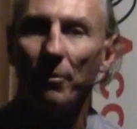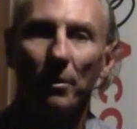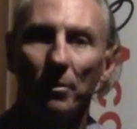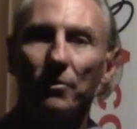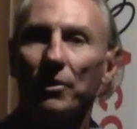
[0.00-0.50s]

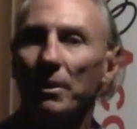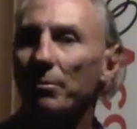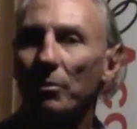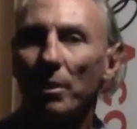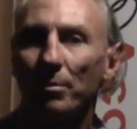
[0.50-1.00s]
frequency
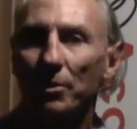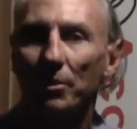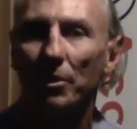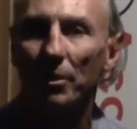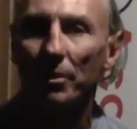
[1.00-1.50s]

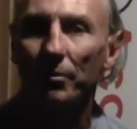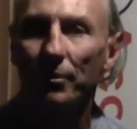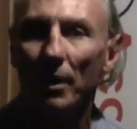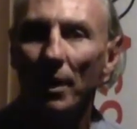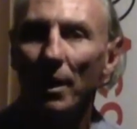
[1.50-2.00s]
absorption
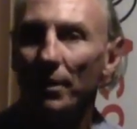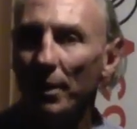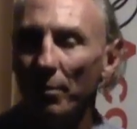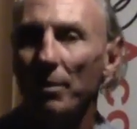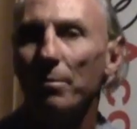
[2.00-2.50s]
curves
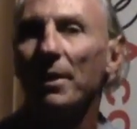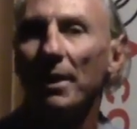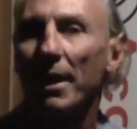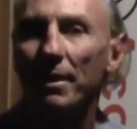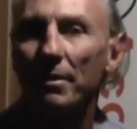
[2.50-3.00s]
that we've
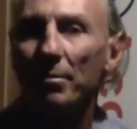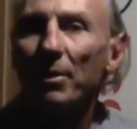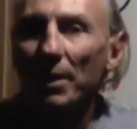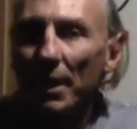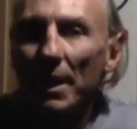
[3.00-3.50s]
been led to
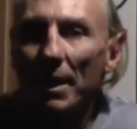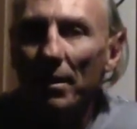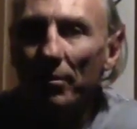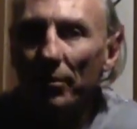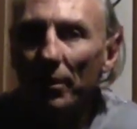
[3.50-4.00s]

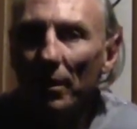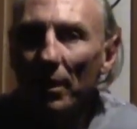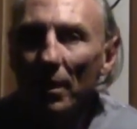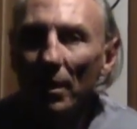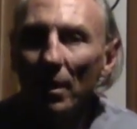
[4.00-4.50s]
believe
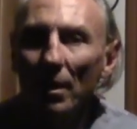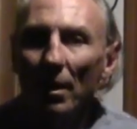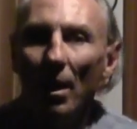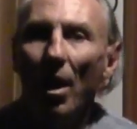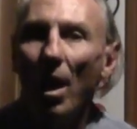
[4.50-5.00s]

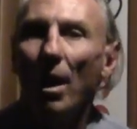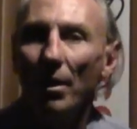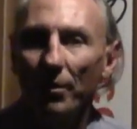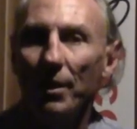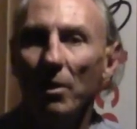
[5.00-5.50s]

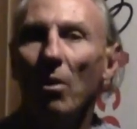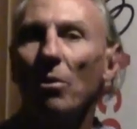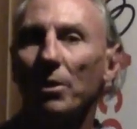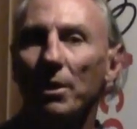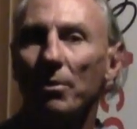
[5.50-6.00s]
are the
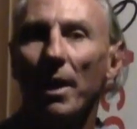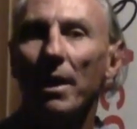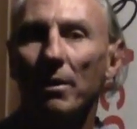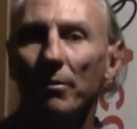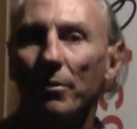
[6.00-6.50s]
holy
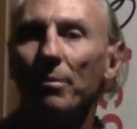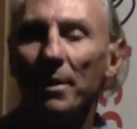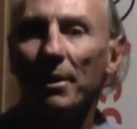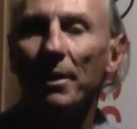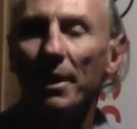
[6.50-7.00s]
grail for
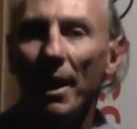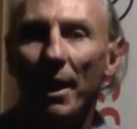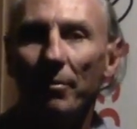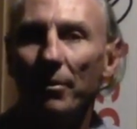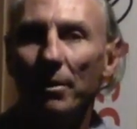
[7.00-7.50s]
middle and
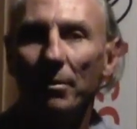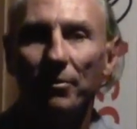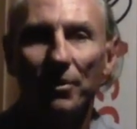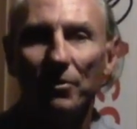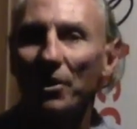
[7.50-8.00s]
high
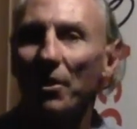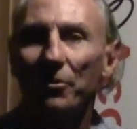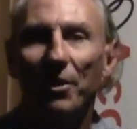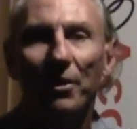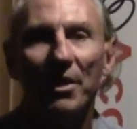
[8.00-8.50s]
frequencies,
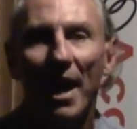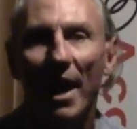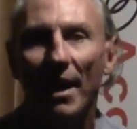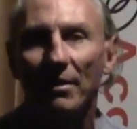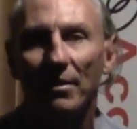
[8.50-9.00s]
because they're
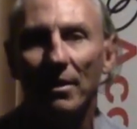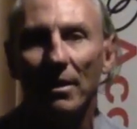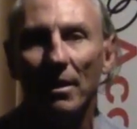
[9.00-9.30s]
not.